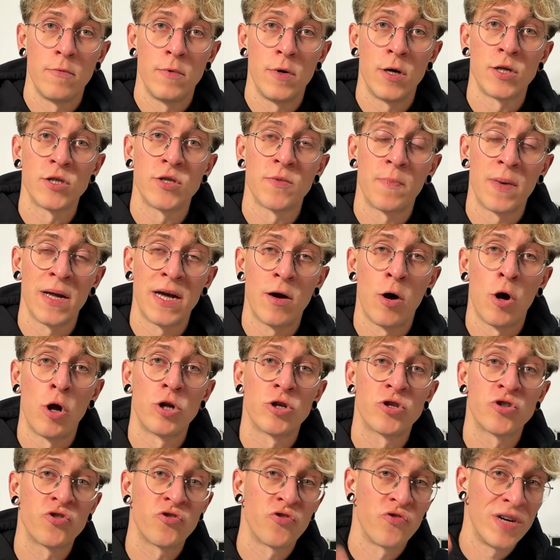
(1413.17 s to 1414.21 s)
We also play
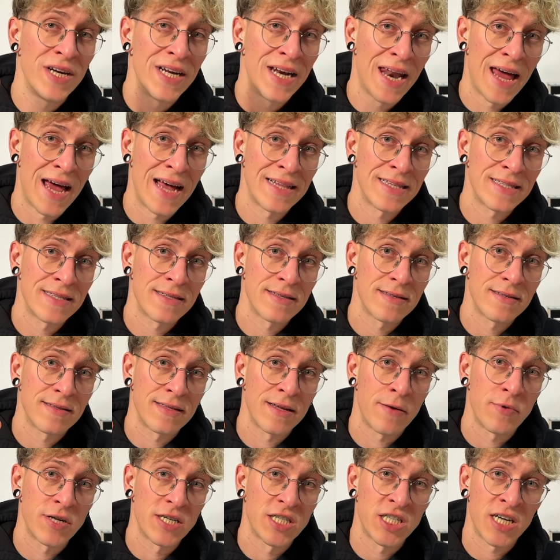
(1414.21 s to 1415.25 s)
all 3 lands
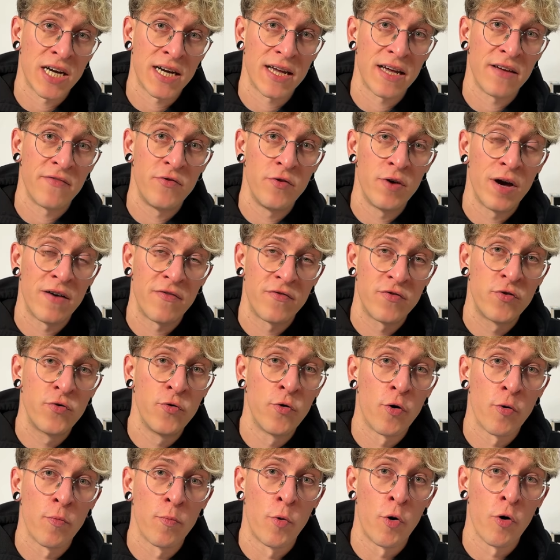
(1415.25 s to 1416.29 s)
that will check if you have 2
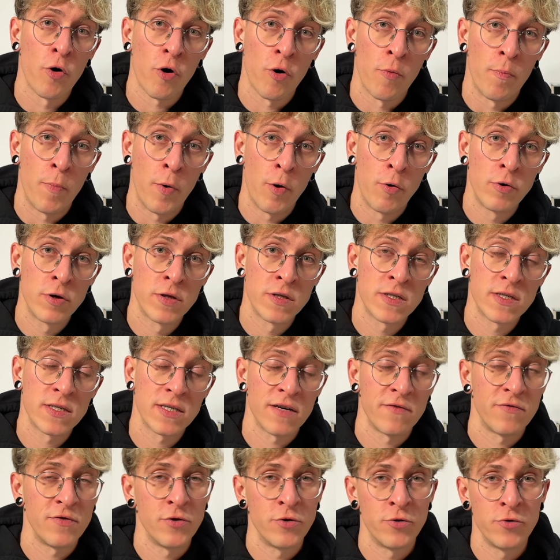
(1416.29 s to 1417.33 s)
or more opponents.
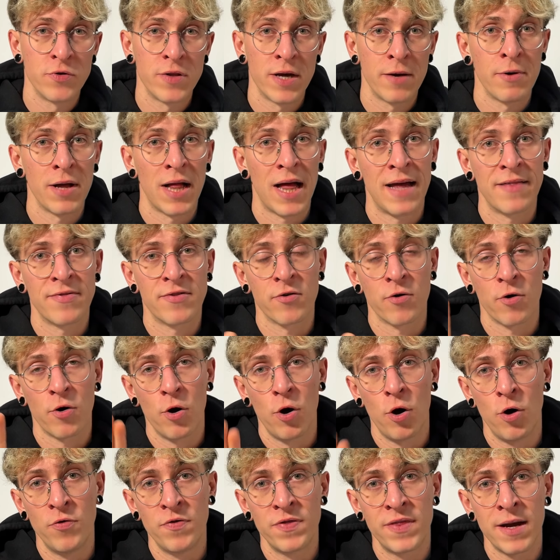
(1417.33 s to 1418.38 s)
If you do, they will enter
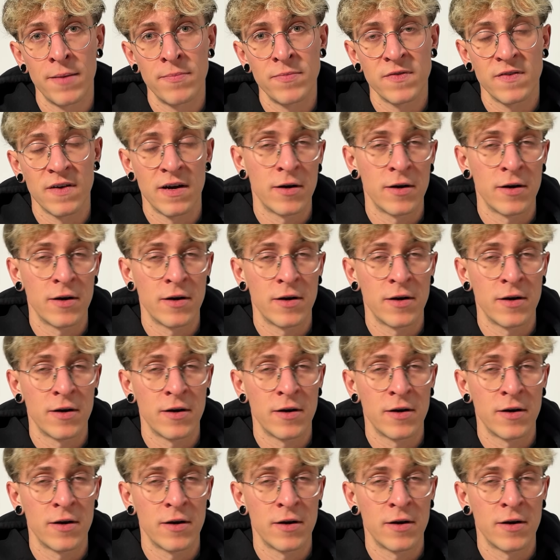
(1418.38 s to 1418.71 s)
untapped.